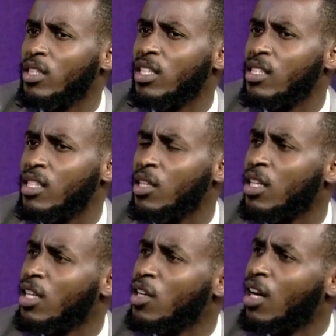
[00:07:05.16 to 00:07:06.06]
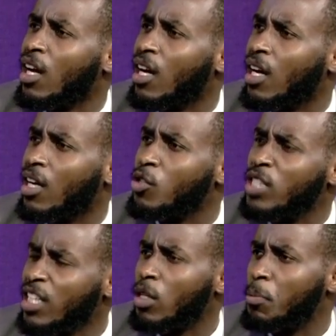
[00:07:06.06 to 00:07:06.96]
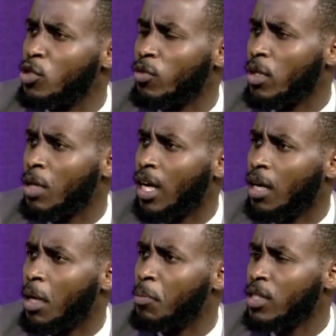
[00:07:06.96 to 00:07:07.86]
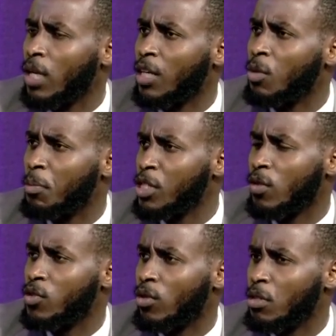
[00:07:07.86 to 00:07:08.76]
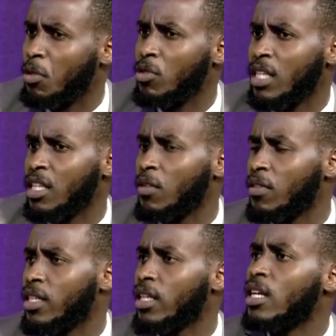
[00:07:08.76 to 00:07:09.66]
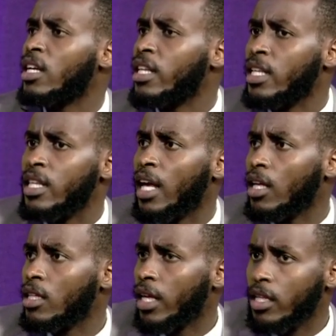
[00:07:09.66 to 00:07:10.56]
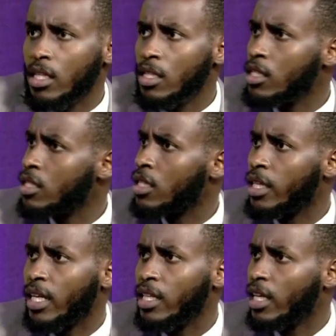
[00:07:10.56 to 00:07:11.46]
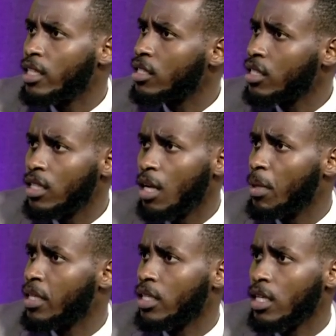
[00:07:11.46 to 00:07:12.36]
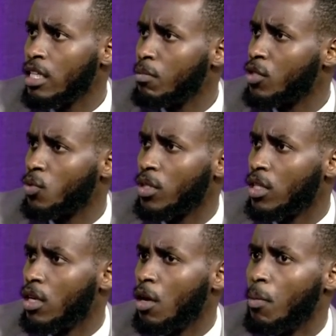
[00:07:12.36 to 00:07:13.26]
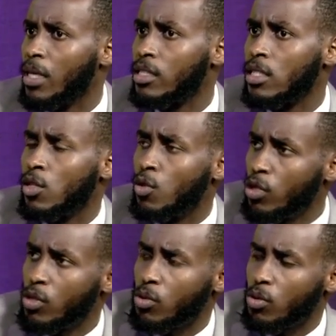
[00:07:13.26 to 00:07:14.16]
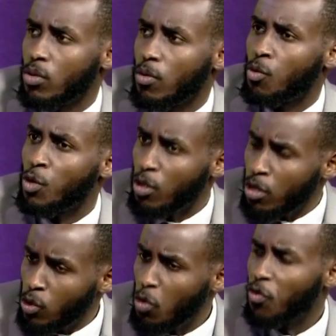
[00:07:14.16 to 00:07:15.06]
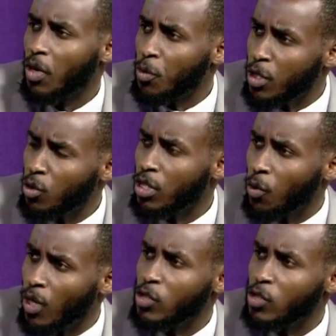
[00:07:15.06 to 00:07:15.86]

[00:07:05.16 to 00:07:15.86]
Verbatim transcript: what they say. You take it with a pinch of salt, because at the end of the day, they can change their mind in between. But so far we know the